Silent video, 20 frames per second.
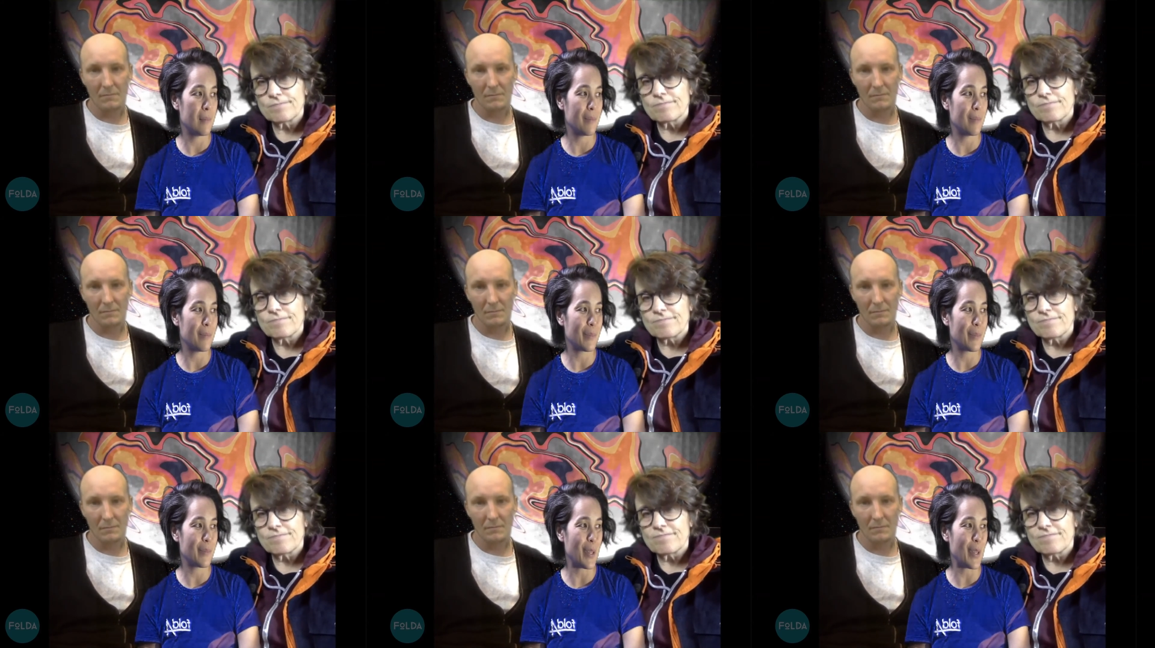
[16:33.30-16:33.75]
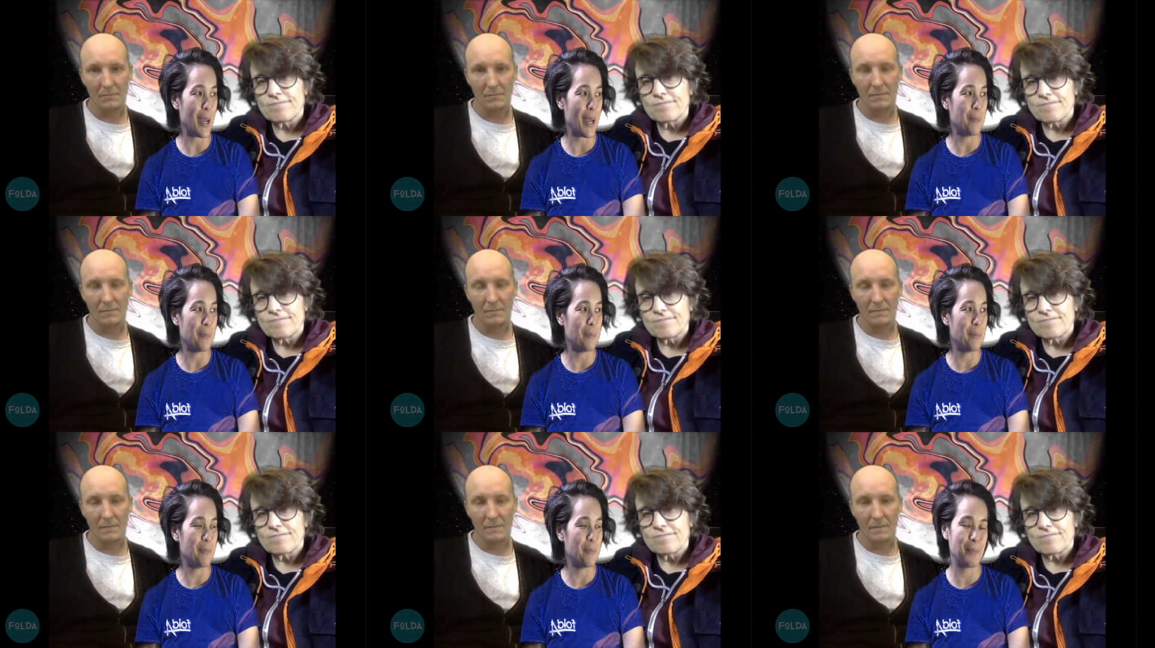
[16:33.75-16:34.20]
Speaker 1: Yeah.
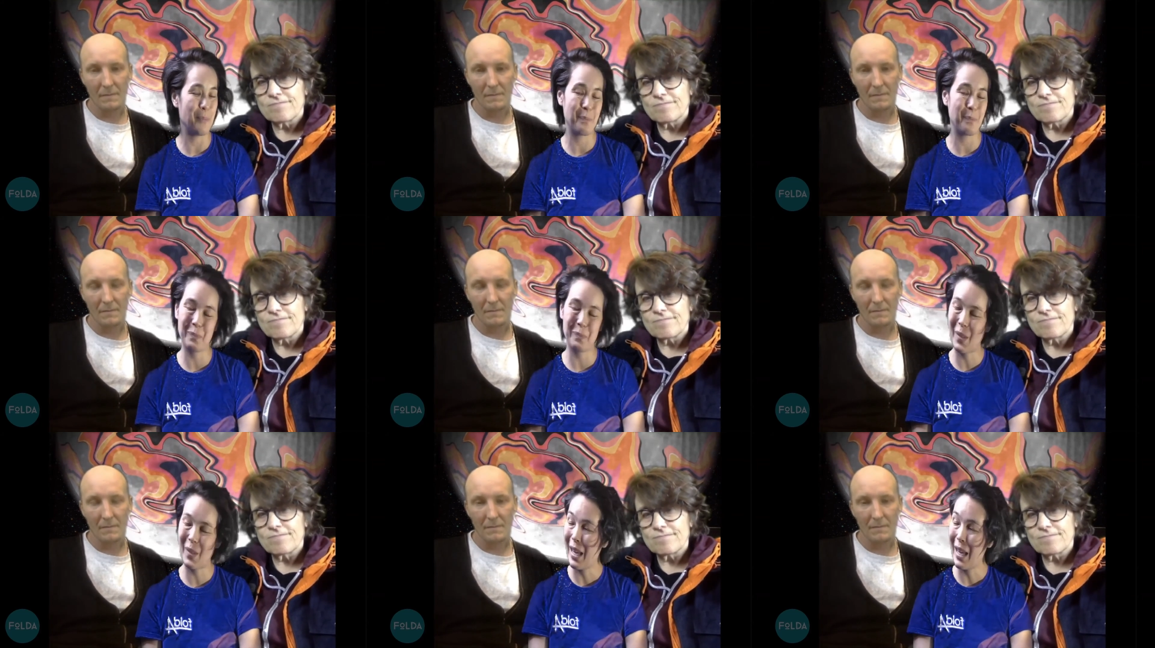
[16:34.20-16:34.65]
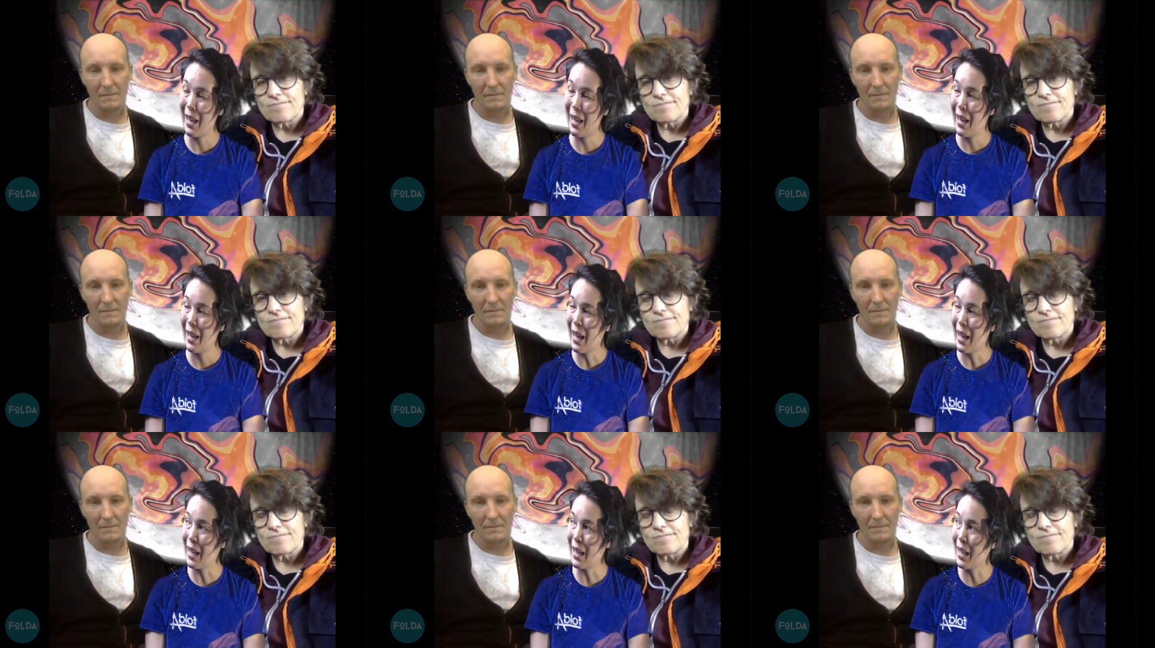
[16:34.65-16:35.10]

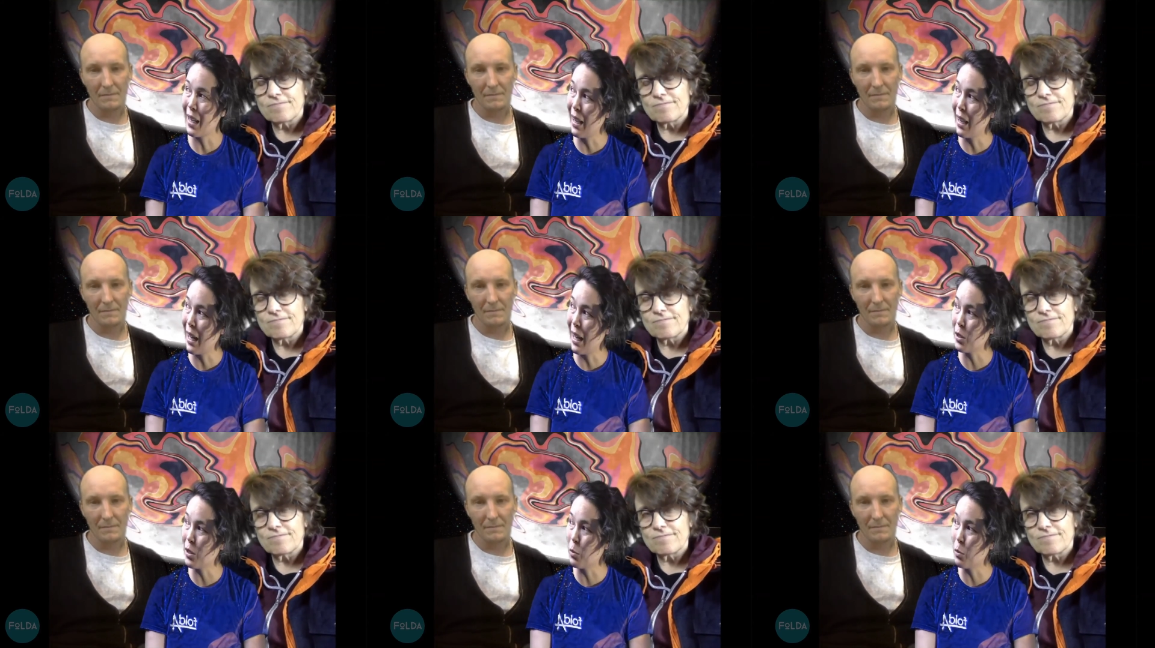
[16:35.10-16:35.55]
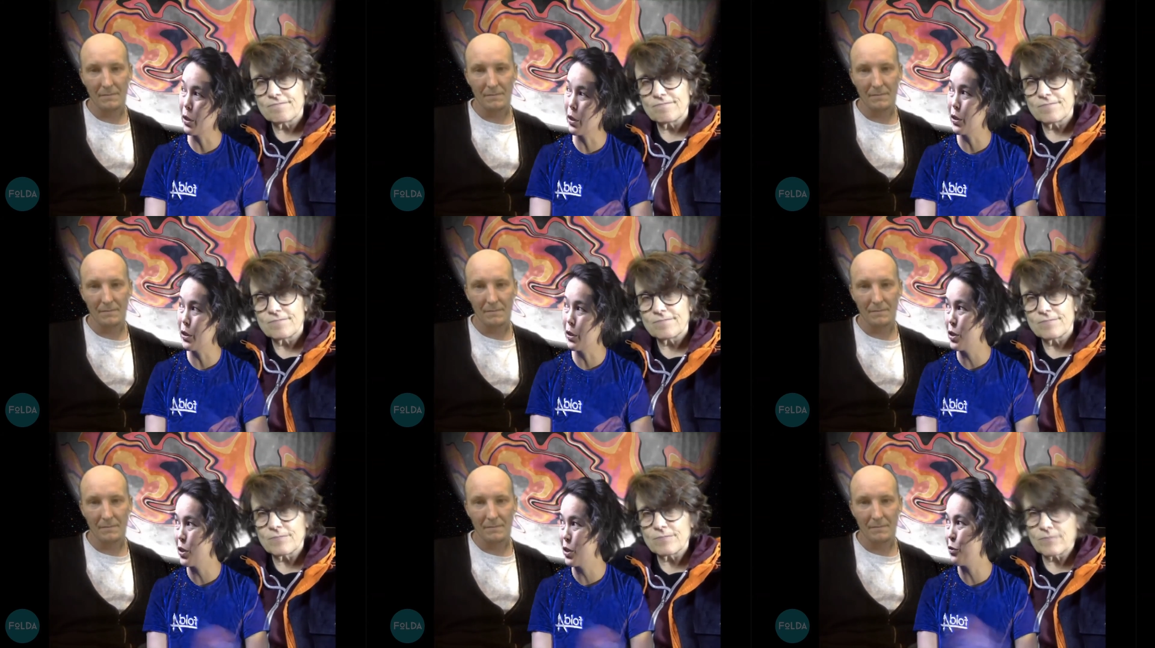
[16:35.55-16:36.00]
Any last
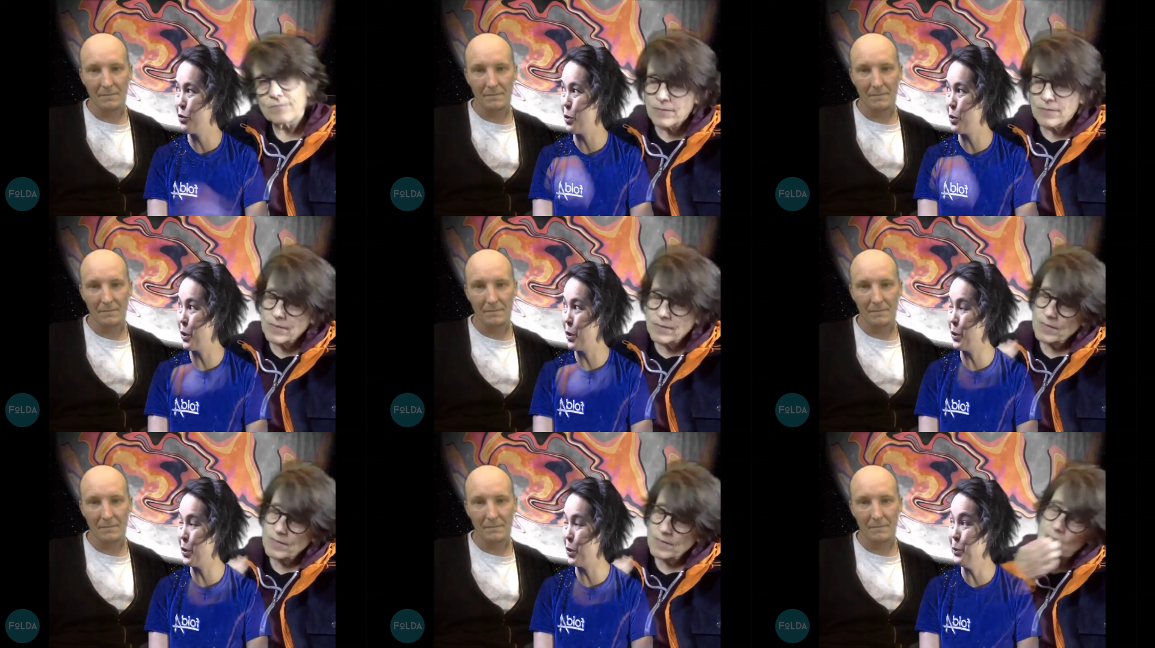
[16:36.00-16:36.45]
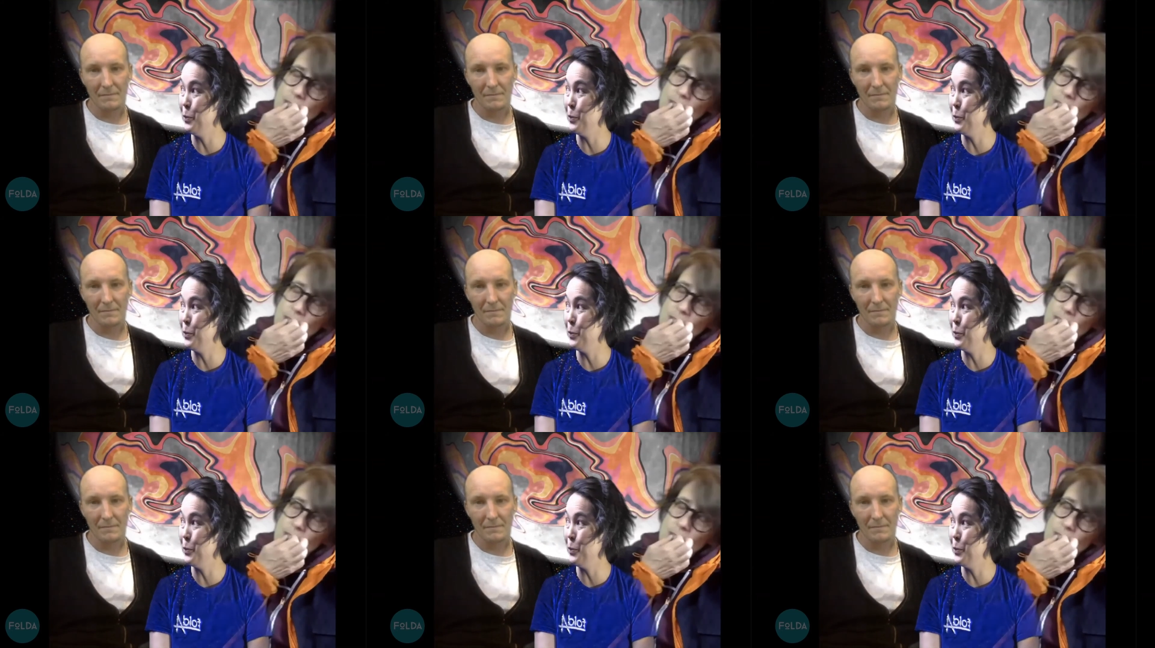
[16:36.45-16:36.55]
words from you?